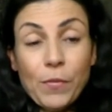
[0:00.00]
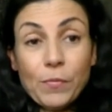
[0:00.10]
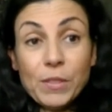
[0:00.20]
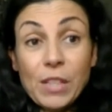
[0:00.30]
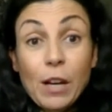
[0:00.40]

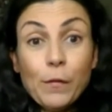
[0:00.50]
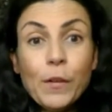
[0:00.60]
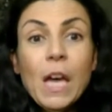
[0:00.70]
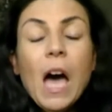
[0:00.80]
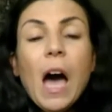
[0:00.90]
stuff,
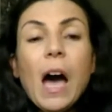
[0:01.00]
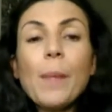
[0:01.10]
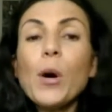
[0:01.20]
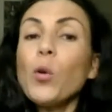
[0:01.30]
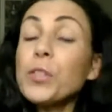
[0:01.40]

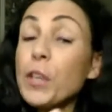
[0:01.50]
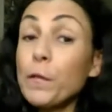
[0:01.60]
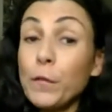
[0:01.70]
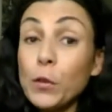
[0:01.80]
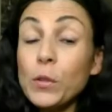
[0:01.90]
also
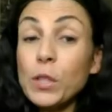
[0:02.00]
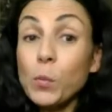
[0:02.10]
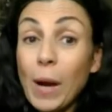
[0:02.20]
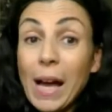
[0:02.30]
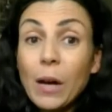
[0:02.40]
foods as
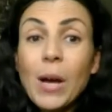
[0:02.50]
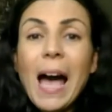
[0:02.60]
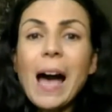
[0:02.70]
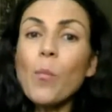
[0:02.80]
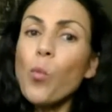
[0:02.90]
well,
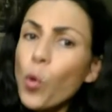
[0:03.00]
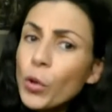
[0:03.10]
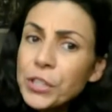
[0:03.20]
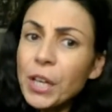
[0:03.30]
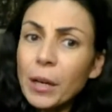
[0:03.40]
and
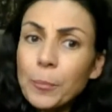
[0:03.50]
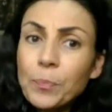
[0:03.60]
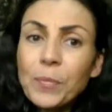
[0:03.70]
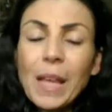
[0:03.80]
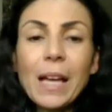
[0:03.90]
water.
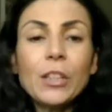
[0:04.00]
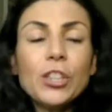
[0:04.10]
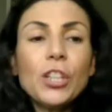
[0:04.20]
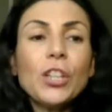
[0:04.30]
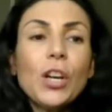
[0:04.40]
And,
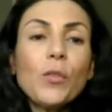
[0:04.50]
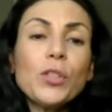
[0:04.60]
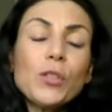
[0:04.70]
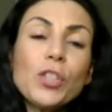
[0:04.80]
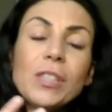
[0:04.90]

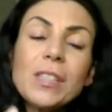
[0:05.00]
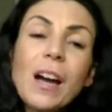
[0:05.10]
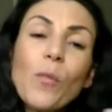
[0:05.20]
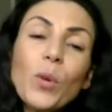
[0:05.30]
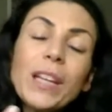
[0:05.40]
so
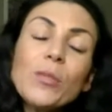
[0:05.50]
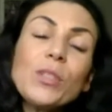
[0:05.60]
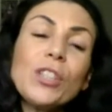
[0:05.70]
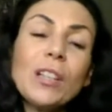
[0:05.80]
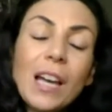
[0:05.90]
what I
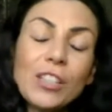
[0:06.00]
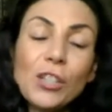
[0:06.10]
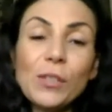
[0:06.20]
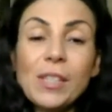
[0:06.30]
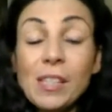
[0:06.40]
always like to
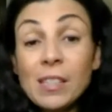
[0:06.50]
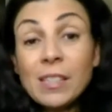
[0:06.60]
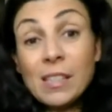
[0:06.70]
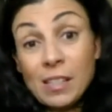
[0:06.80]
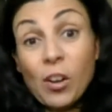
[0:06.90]
use is this as an
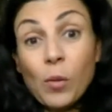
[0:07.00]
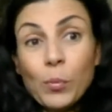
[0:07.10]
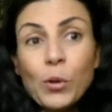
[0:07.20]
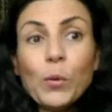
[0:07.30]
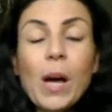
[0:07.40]

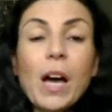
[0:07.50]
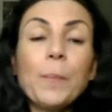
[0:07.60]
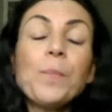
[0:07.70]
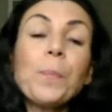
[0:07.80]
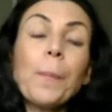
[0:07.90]
example.
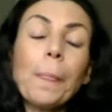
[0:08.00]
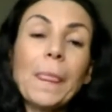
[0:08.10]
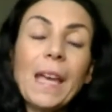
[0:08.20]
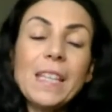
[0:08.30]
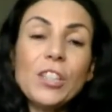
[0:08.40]

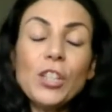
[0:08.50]
Is,